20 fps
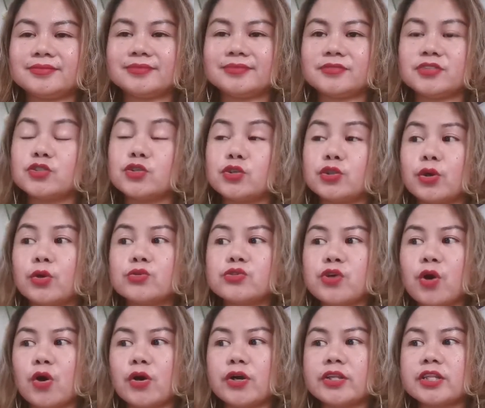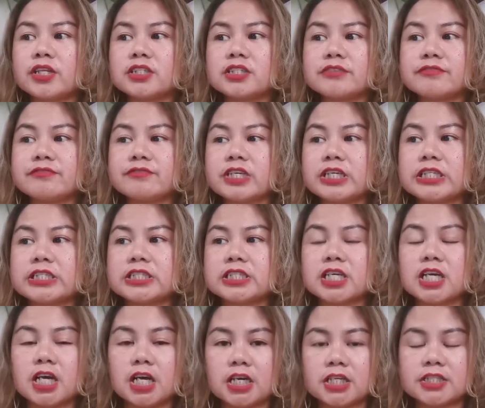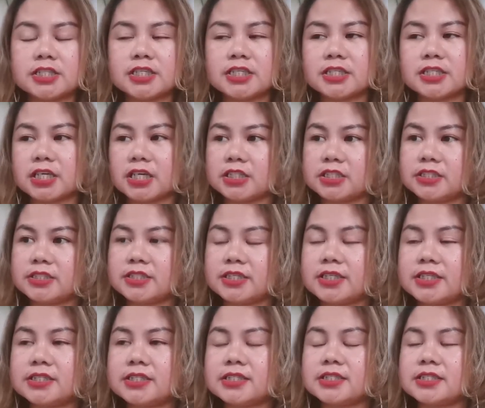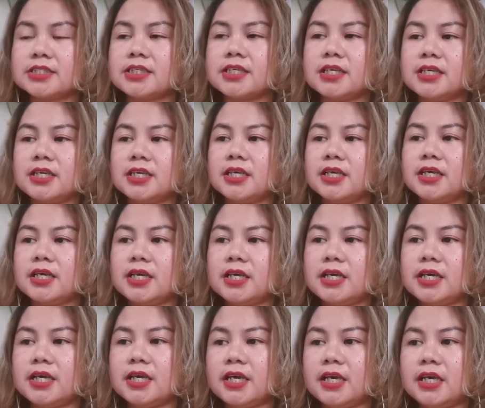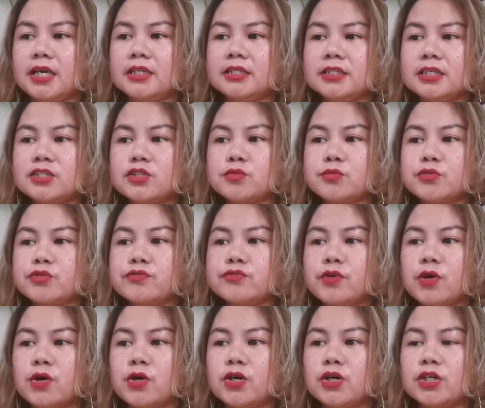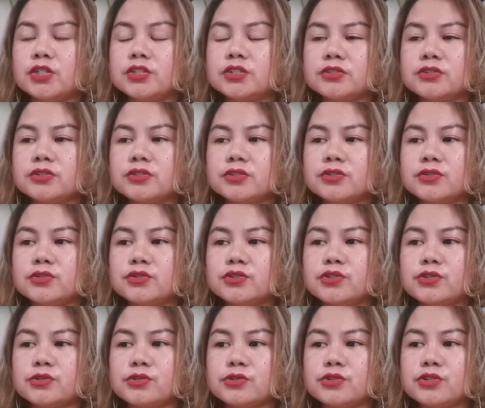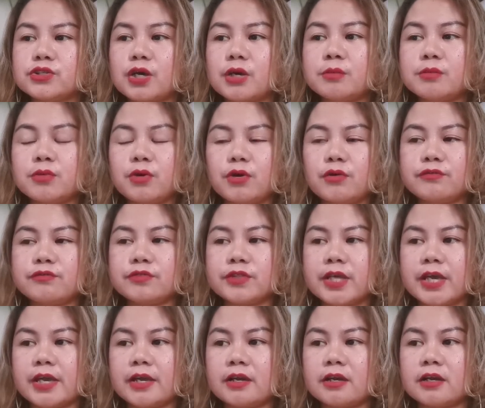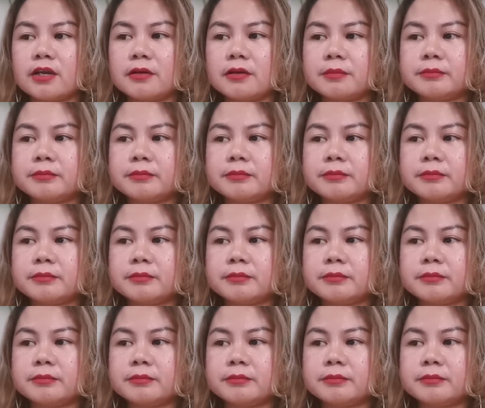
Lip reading: So those are the different gods and goddesses. And let's move on to some of their